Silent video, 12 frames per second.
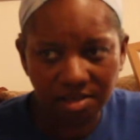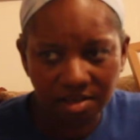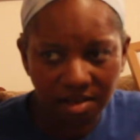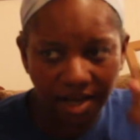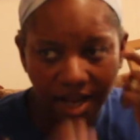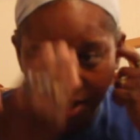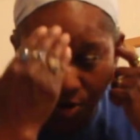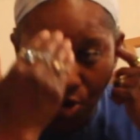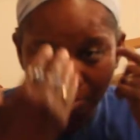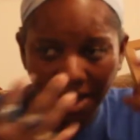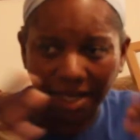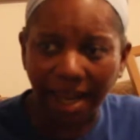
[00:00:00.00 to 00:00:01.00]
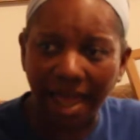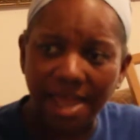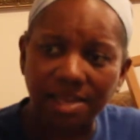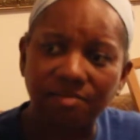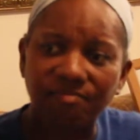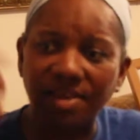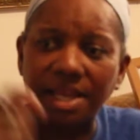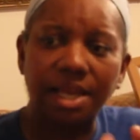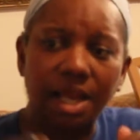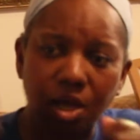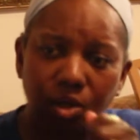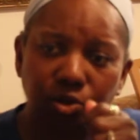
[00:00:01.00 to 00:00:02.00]
And I know in my last
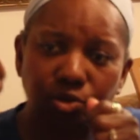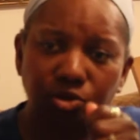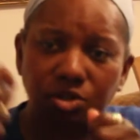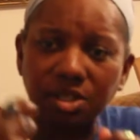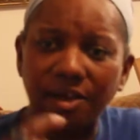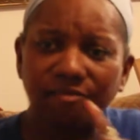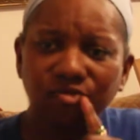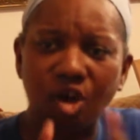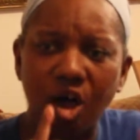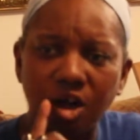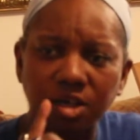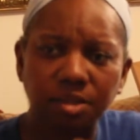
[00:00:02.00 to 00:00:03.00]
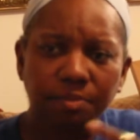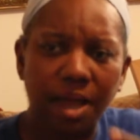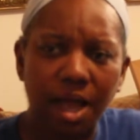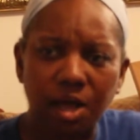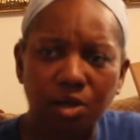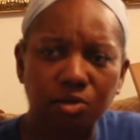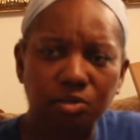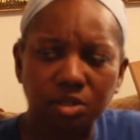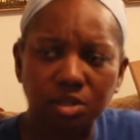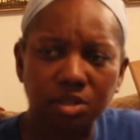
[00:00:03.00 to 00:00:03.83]
videos I've talked about